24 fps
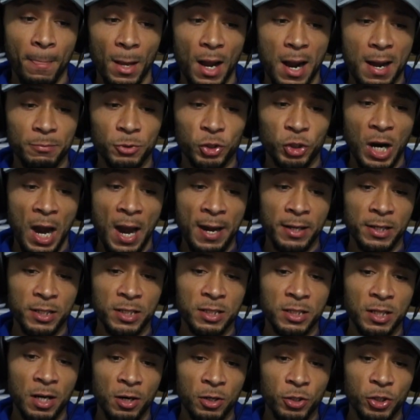I'm trying to
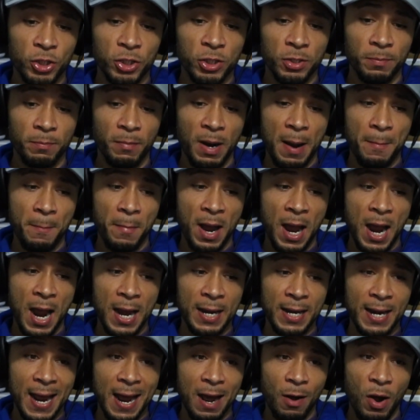search my
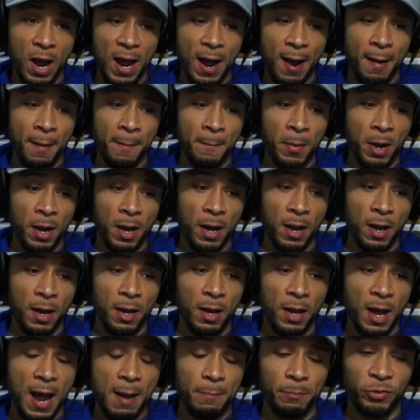mind now.
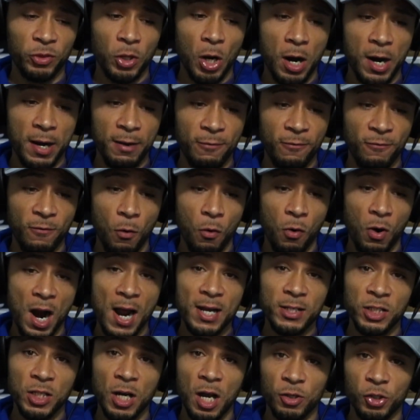I'm 34. I
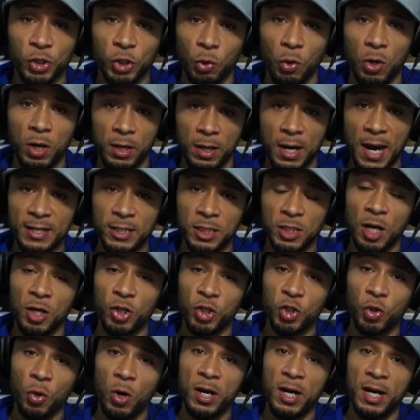saw
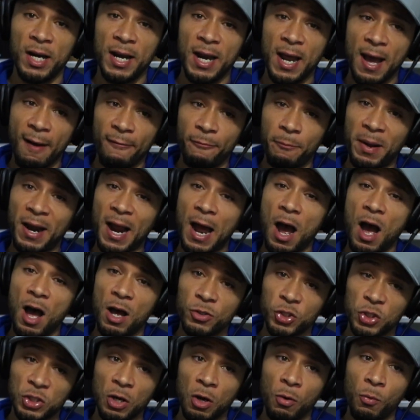Jordan enough, but I
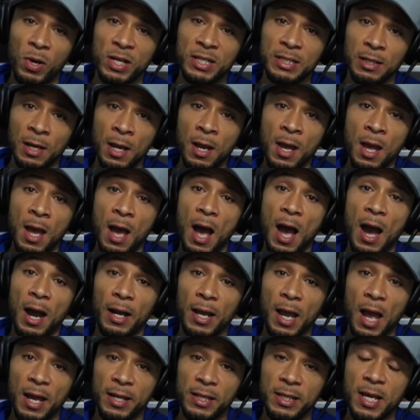also was
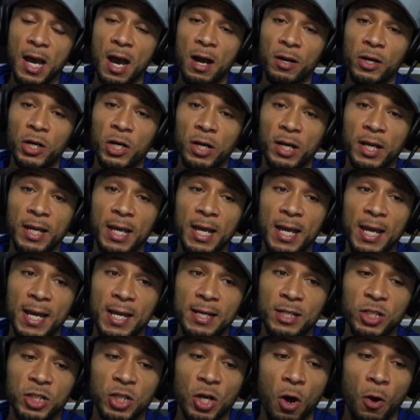a younger
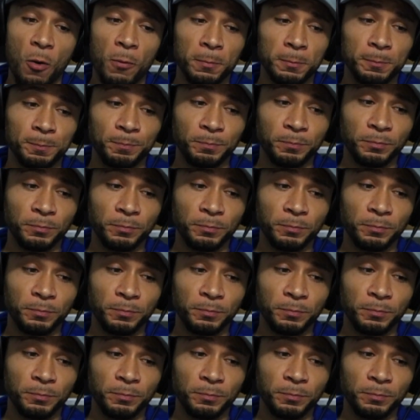kid, so